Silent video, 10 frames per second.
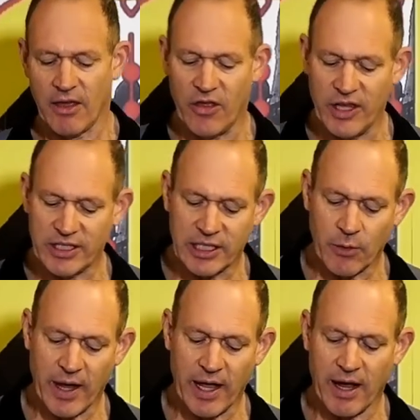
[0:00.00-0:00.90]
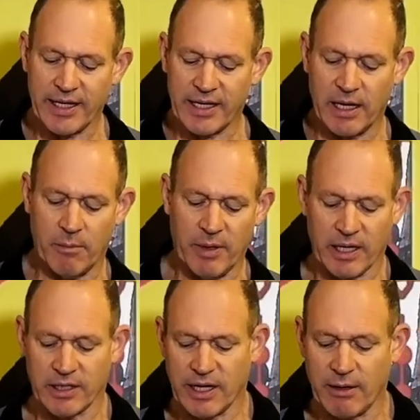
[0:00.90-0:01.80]
This is the way I did it
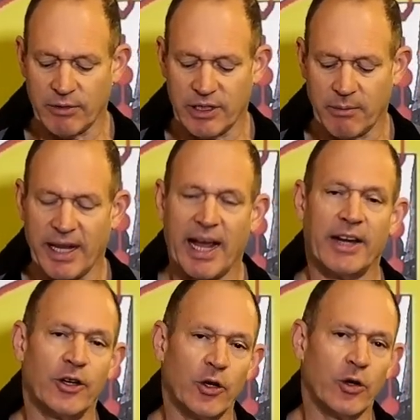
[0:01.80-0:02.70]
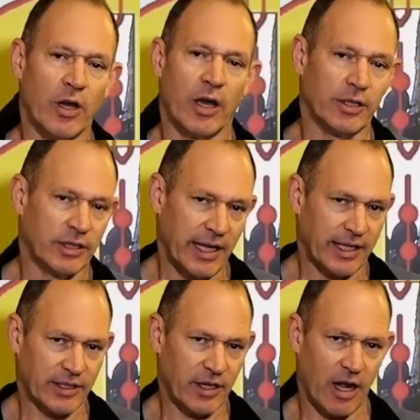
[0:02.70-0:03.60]
because I will simply undo those
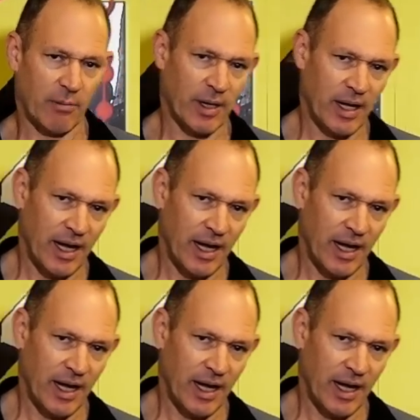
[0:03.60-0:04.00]
that scope